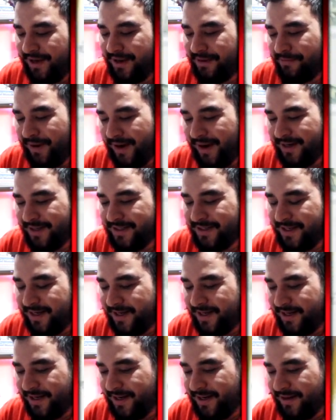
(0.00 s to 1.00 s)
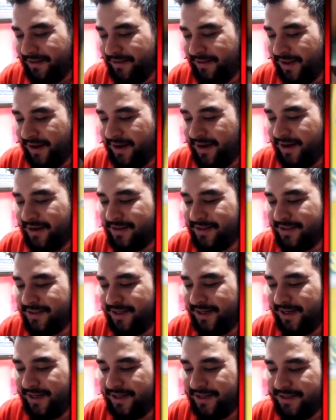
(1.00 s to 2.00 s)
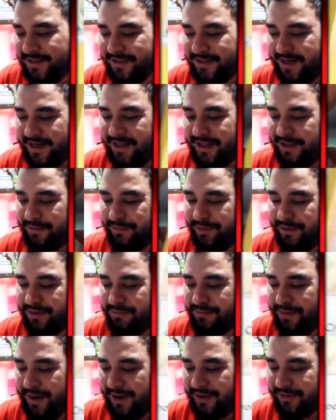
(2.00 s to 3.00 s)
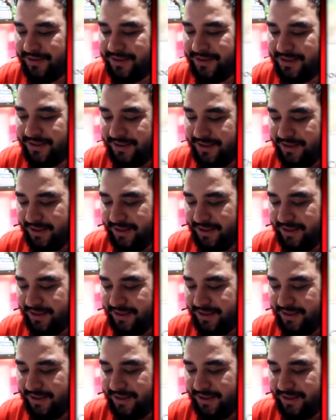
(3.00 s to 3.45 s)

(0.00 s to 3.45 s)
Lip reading: the main set that are sitting inside the build and battles.